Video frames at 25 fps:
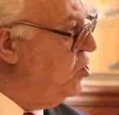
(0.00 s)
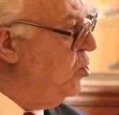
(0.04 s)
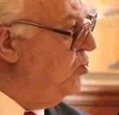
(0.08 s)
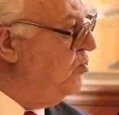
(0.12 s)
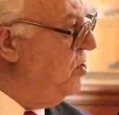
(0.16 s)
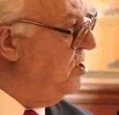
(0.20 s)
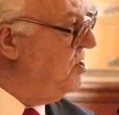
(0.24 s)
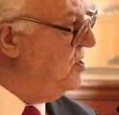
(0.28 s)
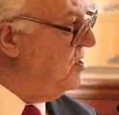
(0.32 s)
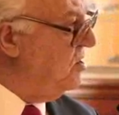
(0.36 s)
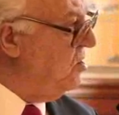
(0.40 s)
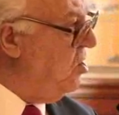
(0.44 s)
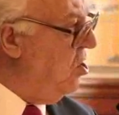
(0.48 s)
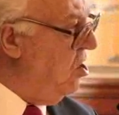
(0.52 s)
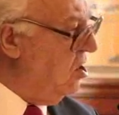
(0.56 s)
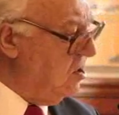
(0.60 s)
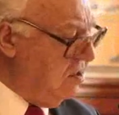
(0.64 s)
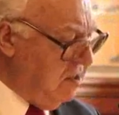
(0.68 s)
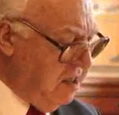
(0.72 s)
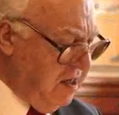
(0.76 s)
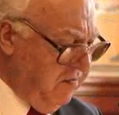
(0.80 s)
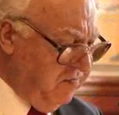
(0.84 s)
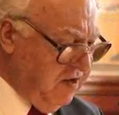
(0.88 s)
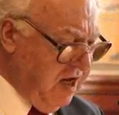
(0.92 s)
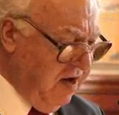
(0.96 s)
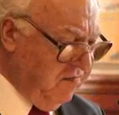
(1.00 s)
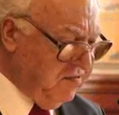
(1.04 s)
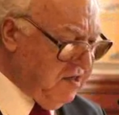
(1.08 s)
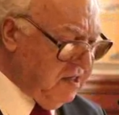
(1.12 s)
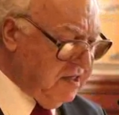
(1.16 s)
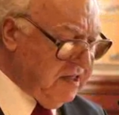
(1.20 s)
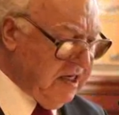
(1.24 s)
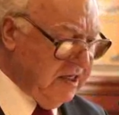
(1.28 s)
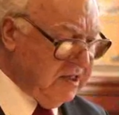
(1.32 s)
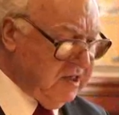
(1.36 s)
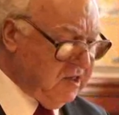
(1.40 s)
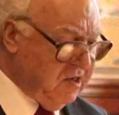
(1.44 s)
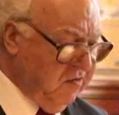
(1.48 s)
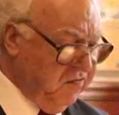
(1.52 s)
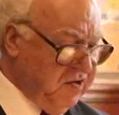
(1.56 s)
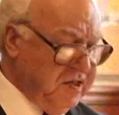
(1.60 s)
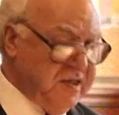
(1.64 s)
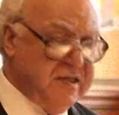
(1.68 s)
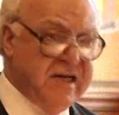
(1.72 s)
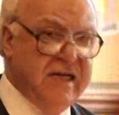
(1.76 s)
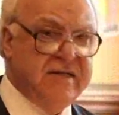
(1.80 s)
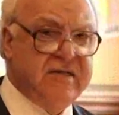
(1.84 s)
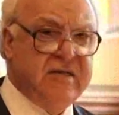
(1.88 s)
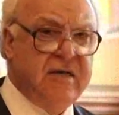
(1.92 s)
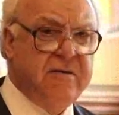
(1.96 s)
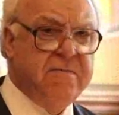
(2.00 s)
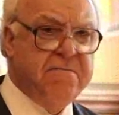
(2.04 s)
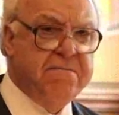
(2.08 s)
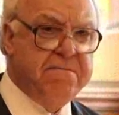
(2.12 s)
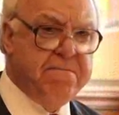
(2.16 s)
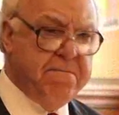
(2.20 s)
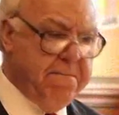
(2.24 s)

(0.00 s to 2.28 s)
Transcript: to President Carter, we have the text of his letter,